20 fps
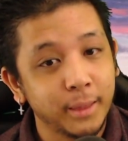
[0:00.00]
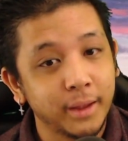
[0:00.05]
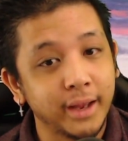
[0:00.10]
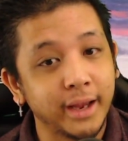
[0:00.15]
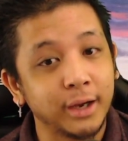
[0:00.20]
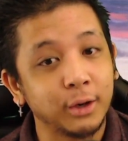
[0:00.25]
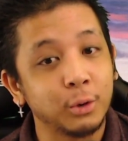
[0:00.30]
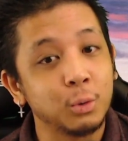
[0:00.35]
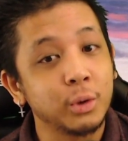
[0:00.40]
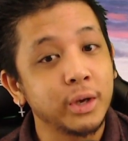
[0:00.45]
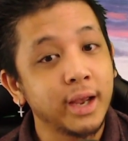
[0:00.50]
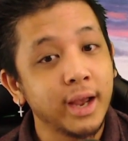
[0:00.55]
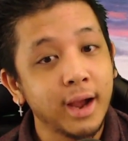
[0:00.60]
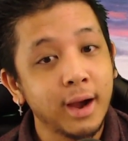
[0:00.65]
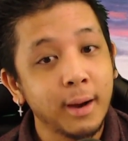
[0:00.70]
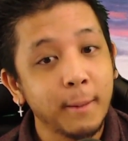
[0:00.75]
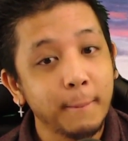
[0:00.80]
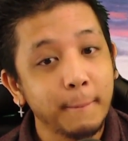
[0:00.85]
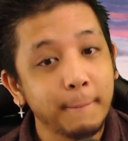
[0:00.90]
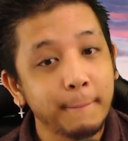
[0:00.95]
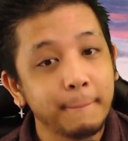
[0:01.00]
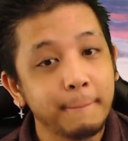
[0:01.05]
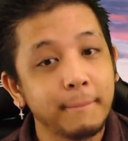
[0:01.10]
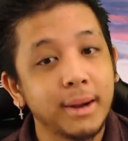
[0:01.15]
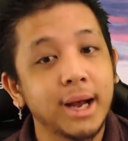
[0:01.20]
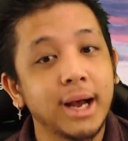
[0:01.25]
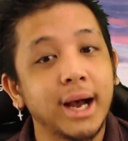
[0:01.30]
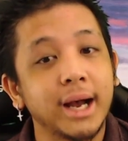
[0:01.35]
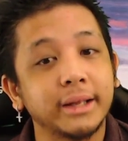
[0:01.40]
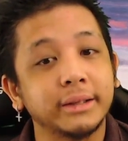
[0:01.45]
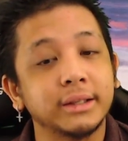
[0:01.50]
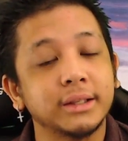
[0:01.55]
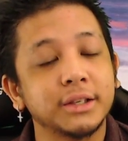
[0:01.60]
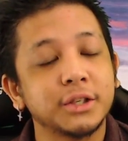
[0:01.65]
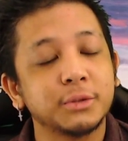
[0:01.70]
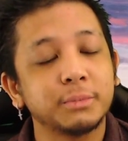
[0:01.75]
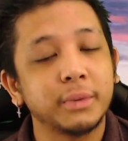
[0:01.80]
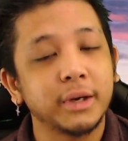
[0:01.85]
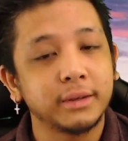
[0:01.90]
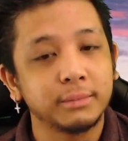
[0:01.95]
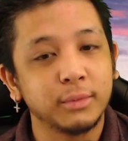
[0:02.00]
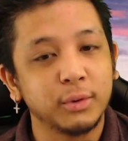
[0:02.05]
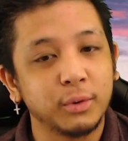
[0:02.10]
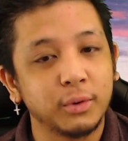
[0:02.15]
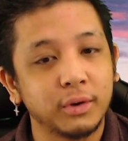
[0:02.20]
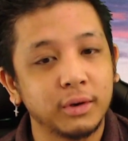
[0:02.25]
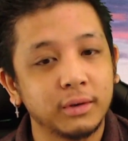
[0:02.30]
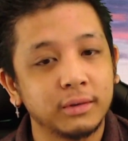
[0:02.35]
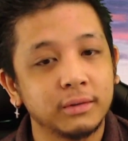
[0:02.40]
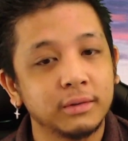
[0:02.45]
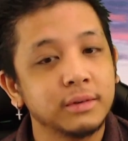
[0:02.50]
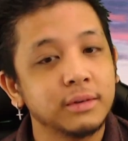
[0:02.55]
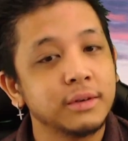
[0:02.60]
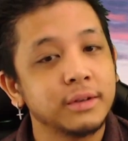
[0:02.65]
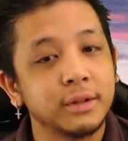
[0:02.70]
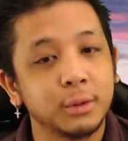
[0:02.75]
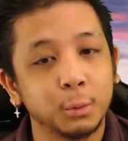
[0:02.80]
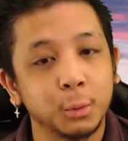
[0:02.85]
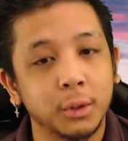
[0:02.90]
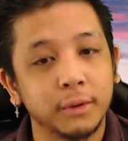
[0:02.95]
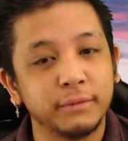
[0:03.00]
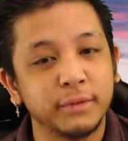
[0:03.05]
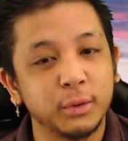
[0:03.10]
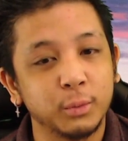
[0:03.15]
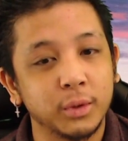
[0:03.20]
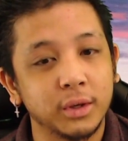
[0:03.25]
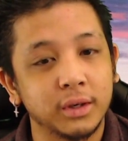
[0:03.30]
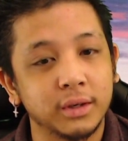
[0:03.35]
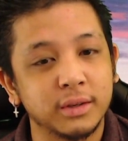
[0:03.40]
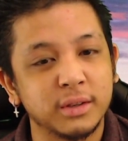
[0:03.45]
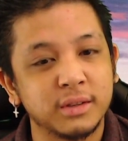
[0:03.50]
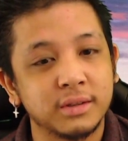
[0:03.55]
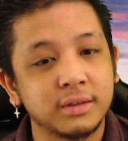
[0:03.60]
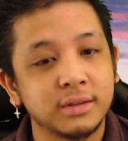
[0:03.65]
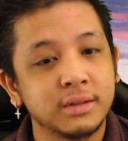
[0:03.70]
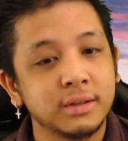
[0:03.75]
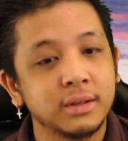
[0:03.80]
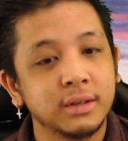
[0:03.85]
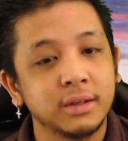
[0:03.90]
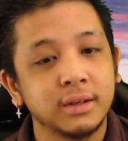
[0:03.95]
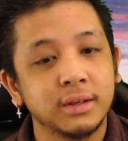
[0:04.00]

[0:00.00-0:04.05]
I ain't gonna cap. I did expect more. The 1v1s.